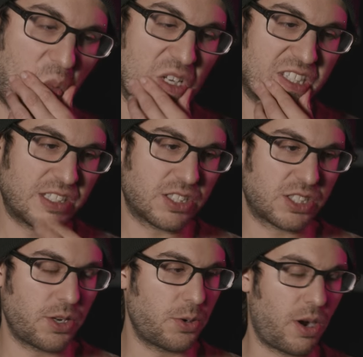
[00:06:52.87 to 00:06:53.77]
wasn't
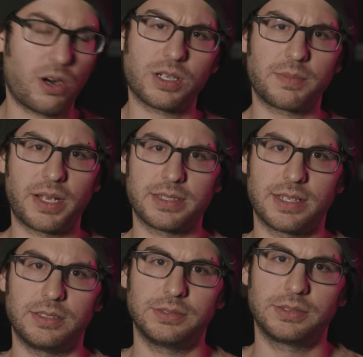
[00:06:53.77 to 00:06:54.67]
so hard on
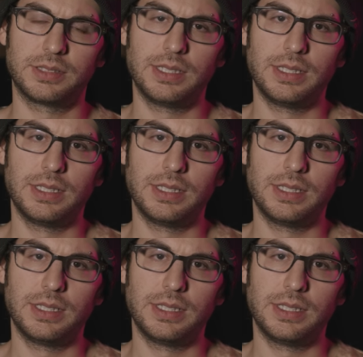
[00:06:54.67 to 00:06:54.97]
myself.